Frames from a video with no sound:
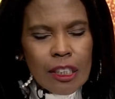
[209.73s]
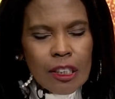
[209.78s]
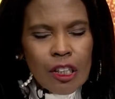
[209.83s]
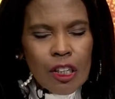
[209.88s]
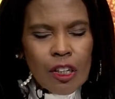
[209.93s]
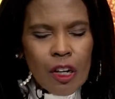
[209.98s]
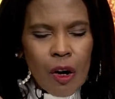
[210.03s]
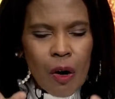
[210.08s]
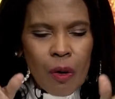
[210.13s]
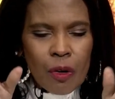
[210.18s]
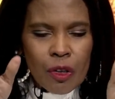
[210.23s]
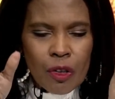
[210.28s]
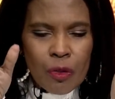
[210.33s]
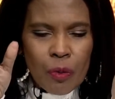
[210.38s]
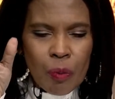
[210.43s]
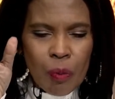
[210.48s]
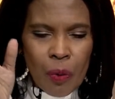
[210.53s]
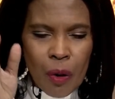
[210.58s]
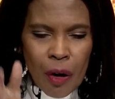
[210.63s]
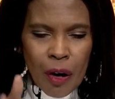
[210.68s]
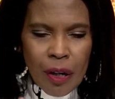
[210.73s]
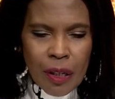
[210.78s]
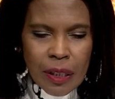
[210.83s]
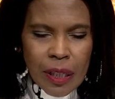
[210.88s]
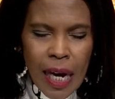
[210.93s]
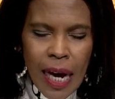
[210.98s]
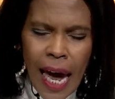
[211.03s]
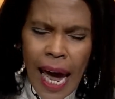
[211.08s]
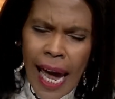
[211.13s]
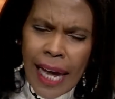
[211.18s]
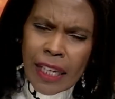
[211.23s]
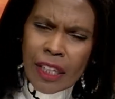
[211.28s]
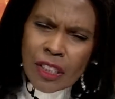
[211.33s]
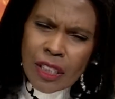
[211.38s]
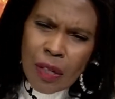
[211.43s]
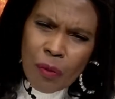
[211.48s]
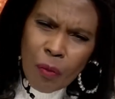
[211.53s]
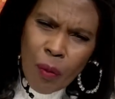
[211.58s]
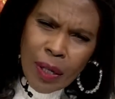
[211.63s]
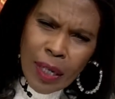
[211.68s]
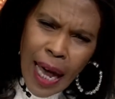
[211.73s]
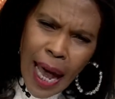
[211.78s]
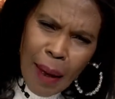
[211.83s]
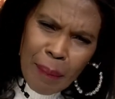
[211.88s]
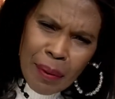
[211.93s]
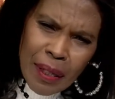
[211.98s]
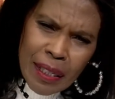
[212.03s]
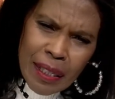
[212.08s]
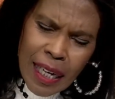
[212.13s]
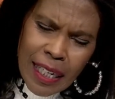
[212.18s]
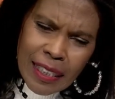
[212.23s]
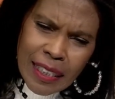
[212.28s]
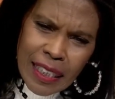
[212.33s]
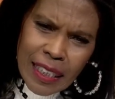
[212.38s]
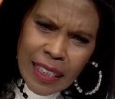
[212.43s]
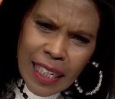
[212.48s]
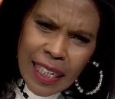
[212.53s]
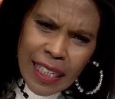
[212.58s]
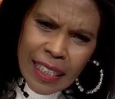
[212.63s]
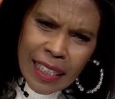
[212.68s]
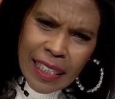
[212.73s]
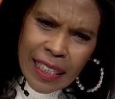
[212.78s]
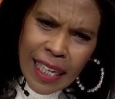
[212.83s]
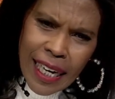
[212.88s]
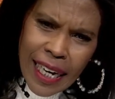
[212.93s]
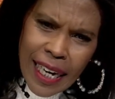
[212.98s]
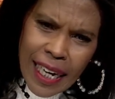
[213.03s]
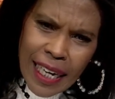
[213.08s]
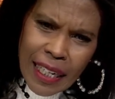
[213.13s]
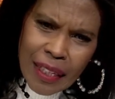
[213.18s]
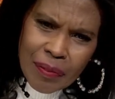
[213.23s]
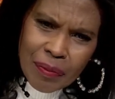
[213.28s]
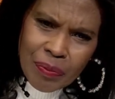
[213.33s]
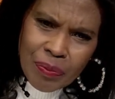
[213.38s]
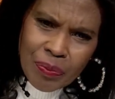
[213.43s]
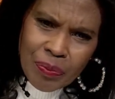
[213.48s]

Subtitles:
you worked, and you said what happened in 1998?